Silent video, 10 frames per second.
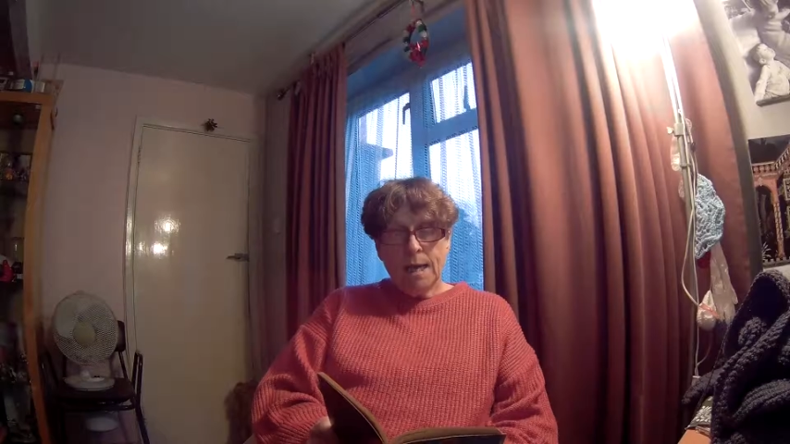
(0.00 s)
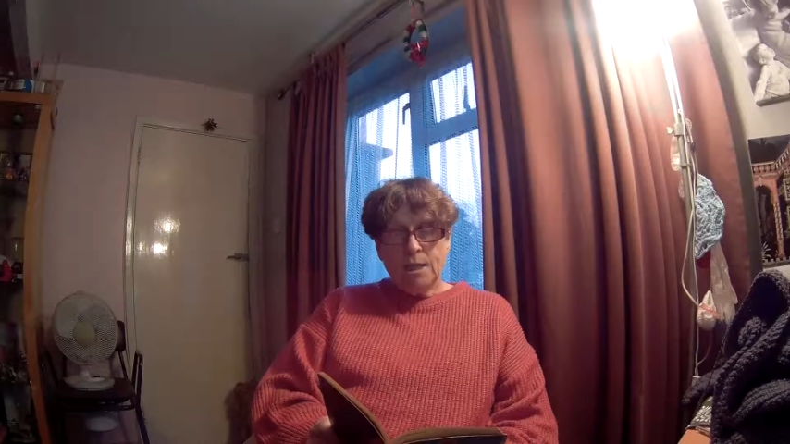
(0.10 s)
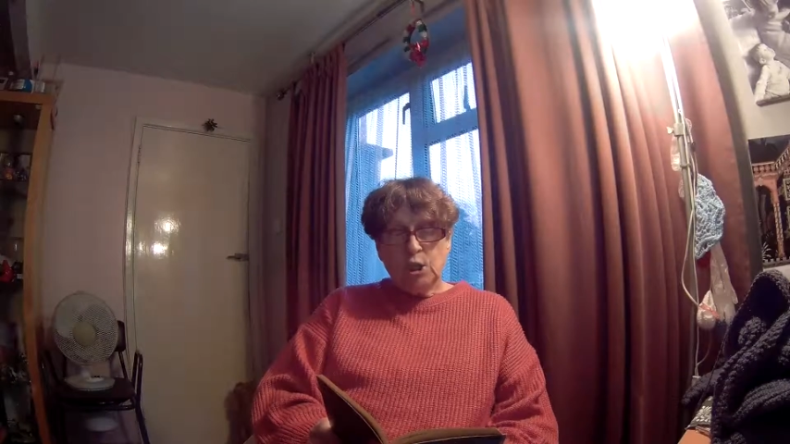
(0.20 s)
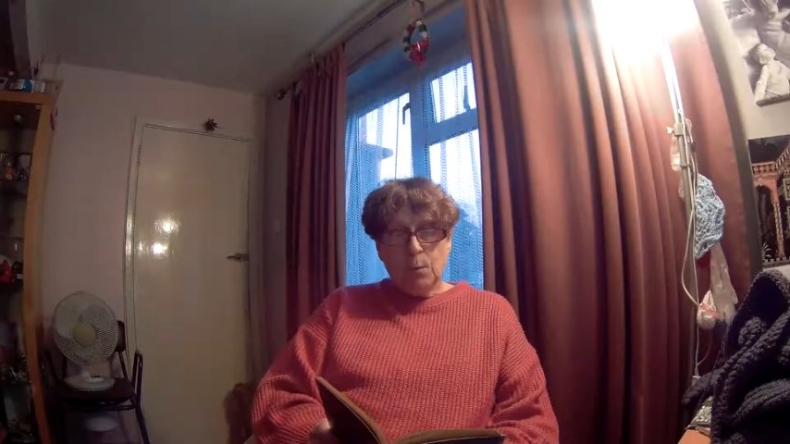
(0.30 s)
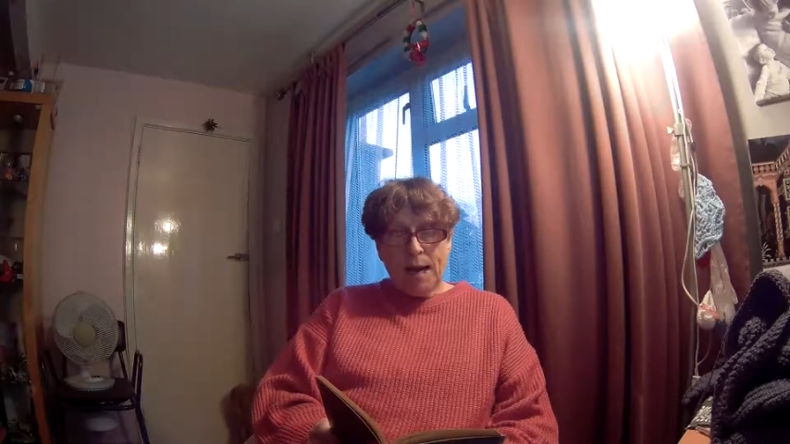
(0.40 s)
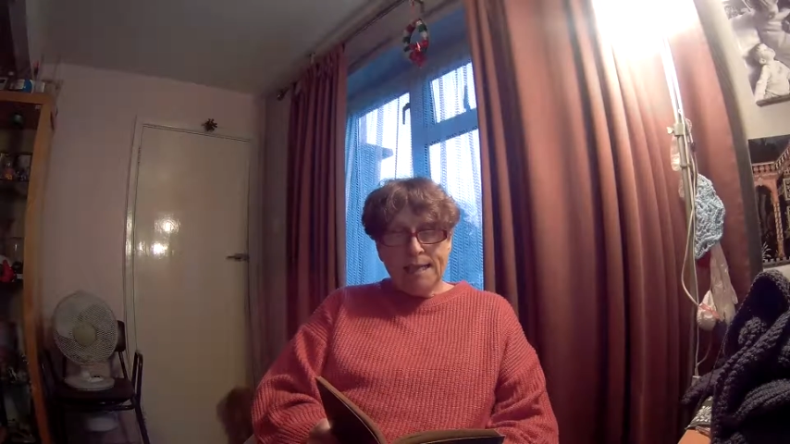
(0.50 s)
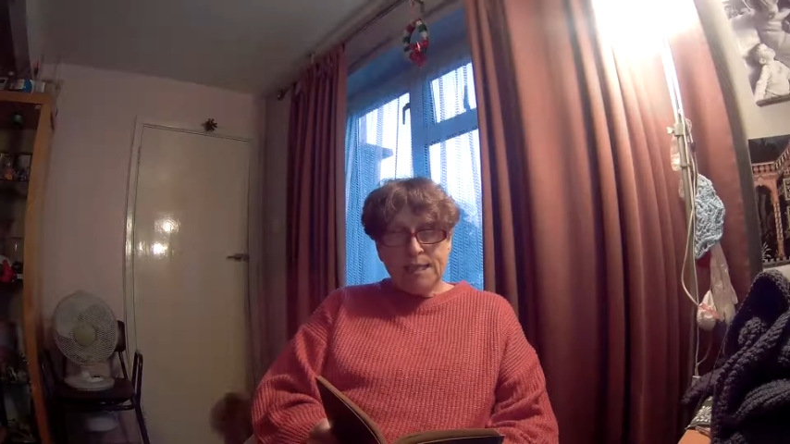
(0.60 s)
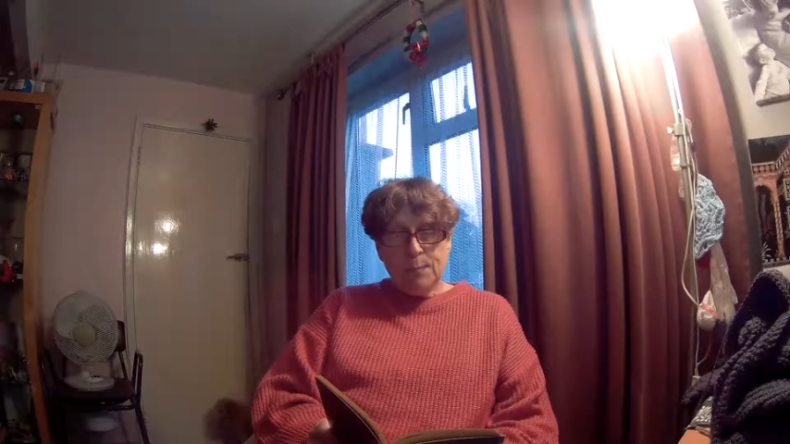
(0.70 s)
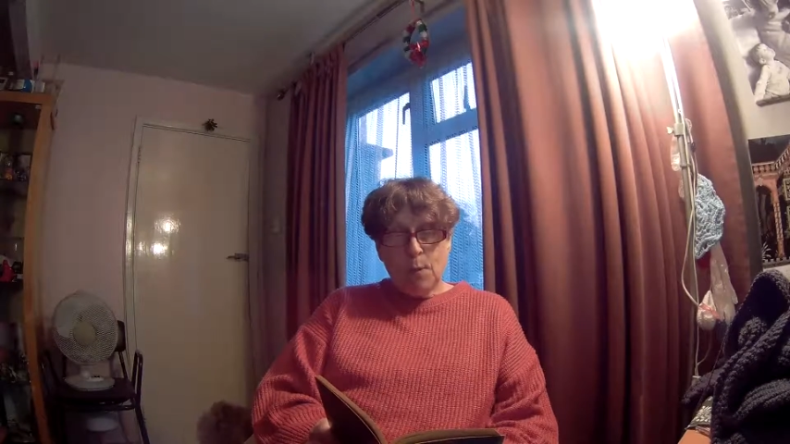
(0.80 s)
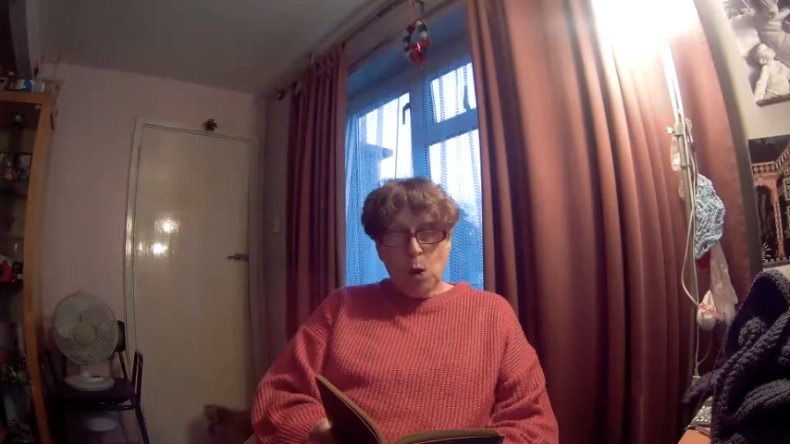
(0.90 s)
She
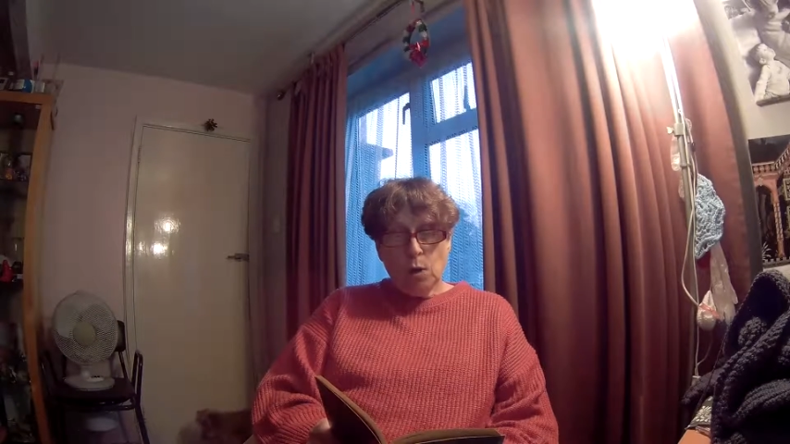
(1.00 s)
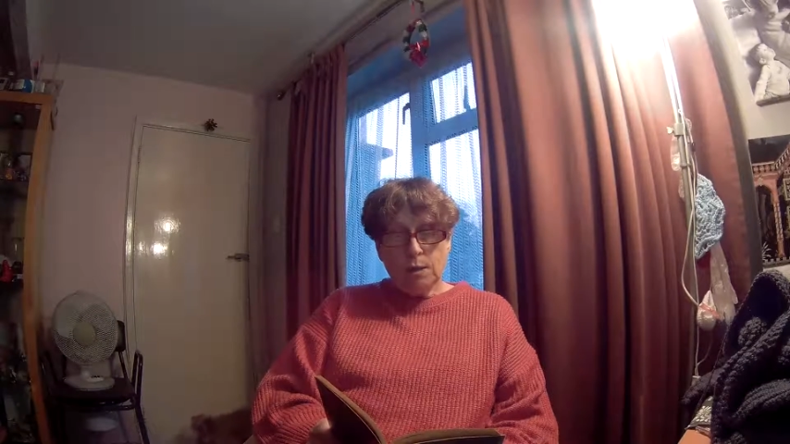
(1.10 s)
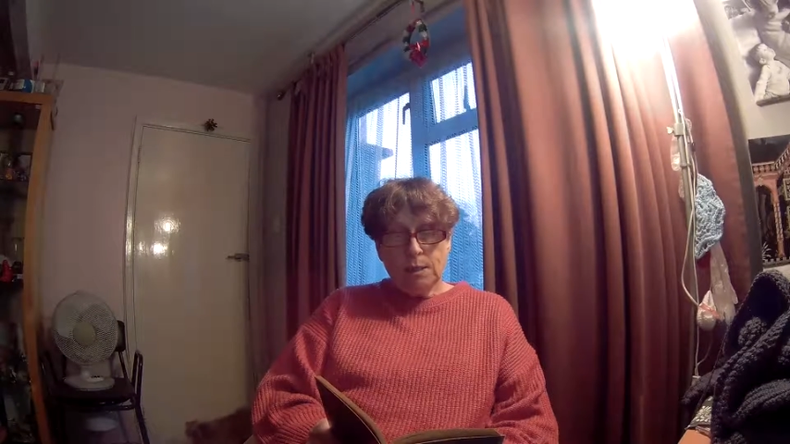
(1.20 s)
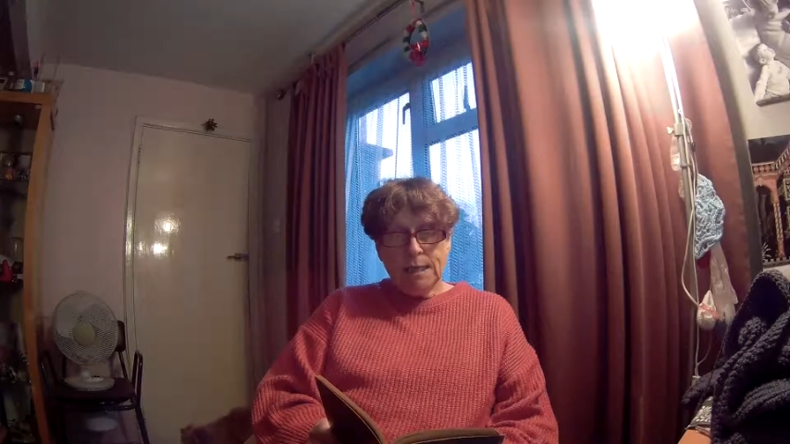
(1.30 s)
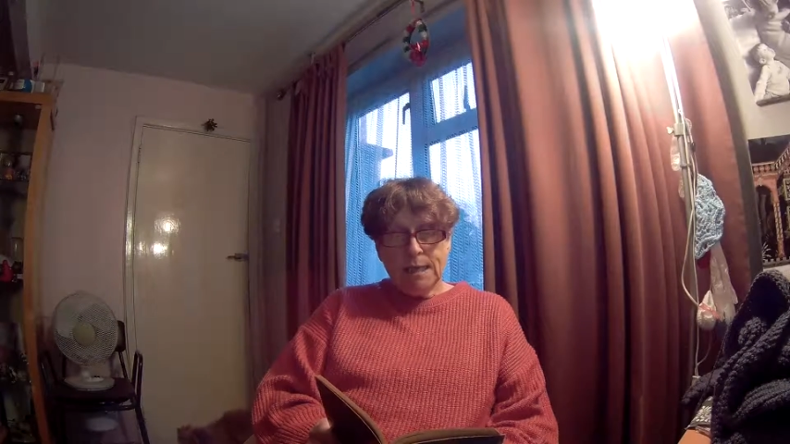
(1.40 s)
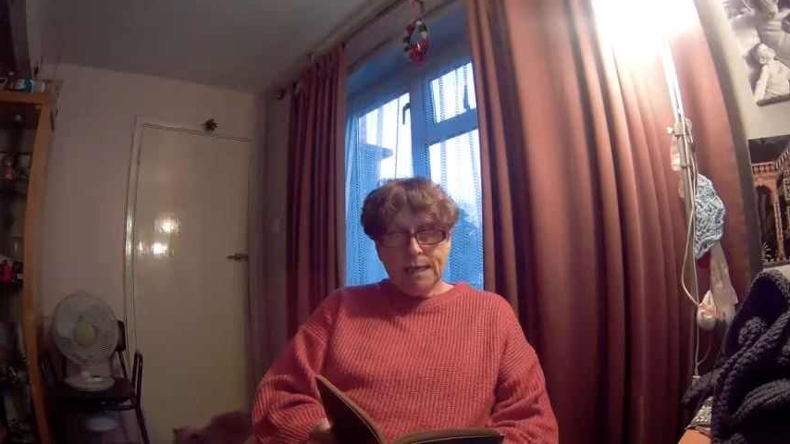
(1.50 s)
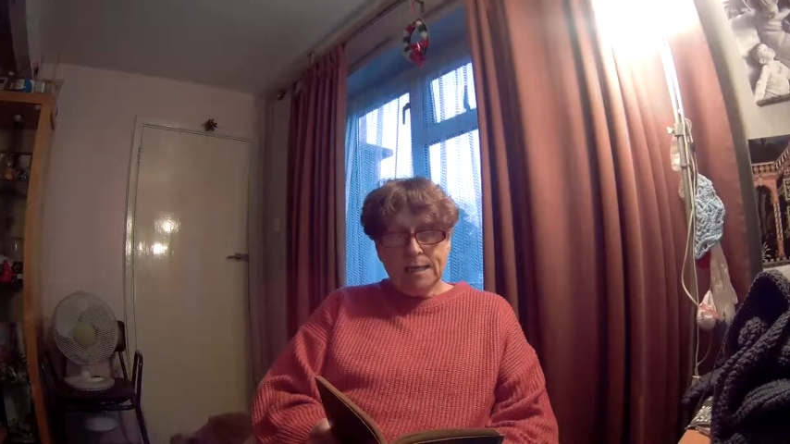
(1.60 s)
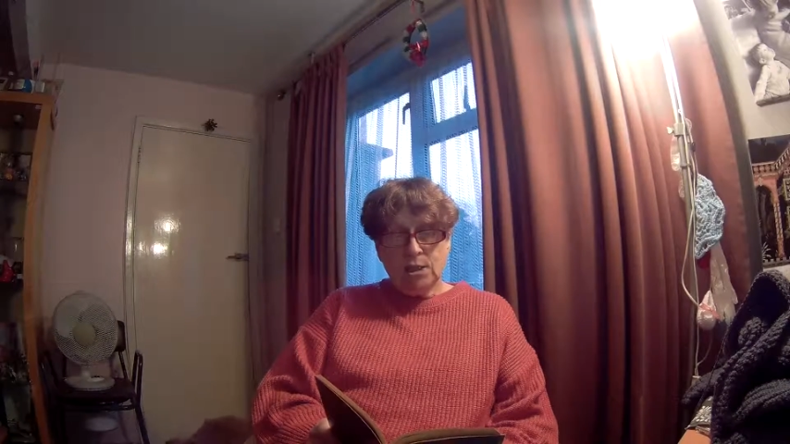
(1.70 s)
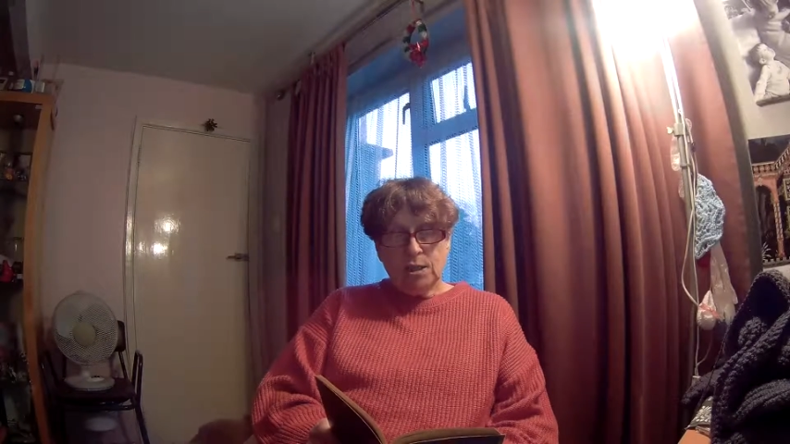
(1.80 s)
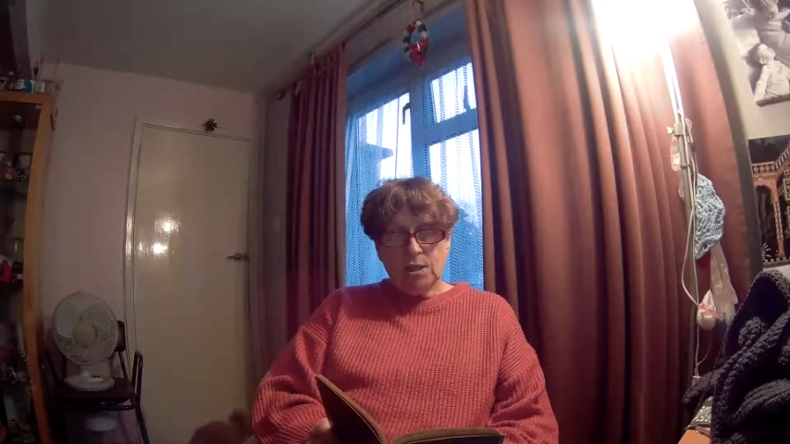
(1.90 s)
placed the box near the
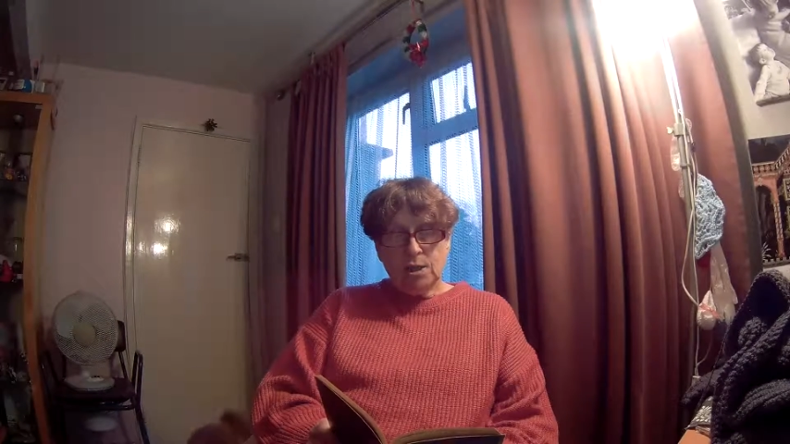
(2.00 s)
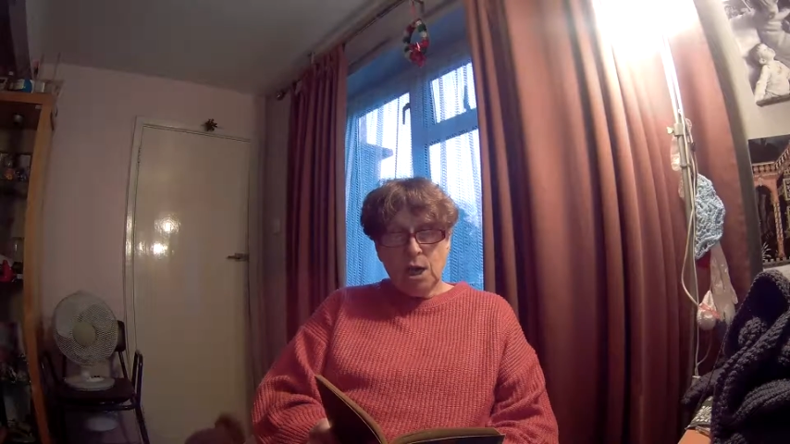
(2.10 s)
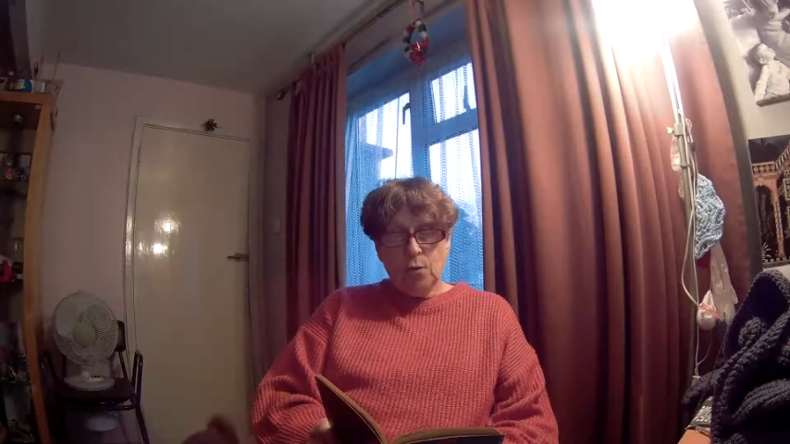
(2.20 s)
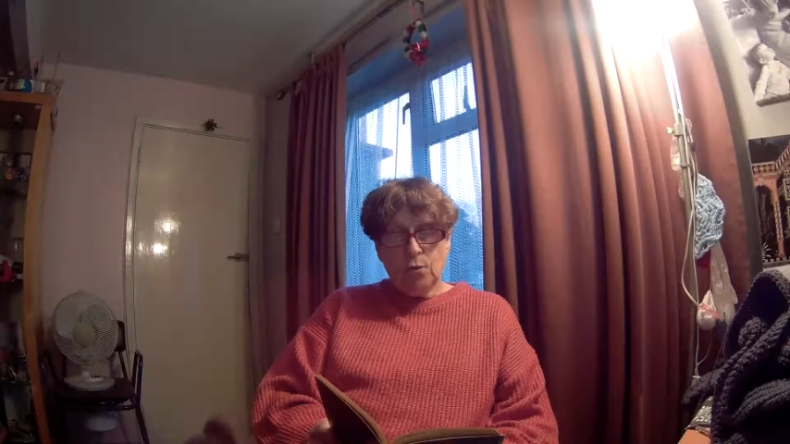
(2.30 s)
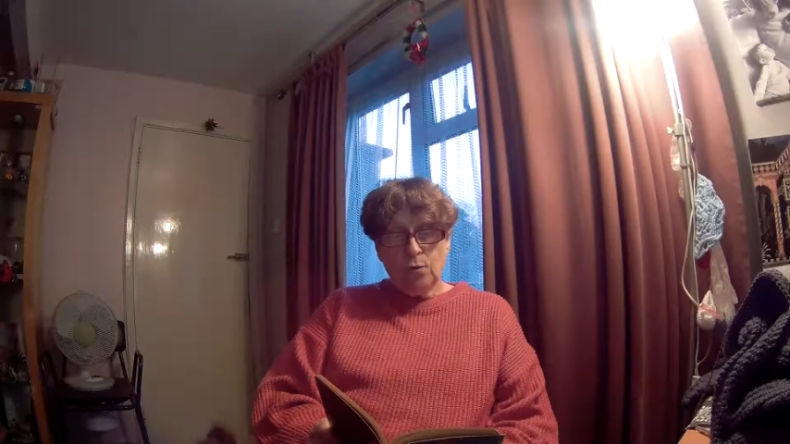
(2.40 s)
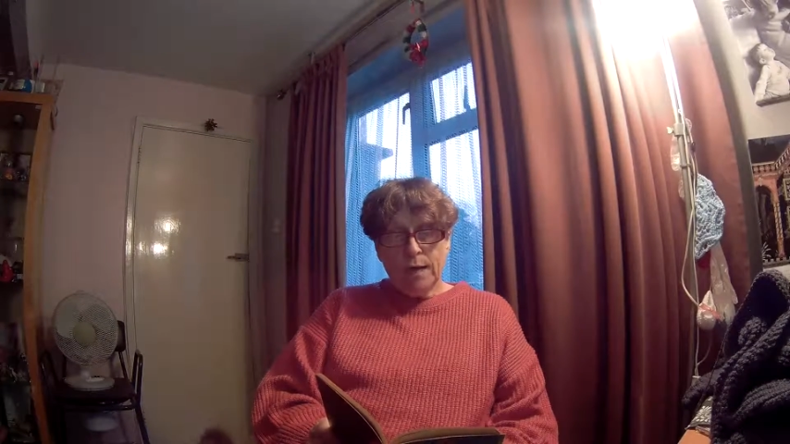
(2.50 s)
kitchen stove,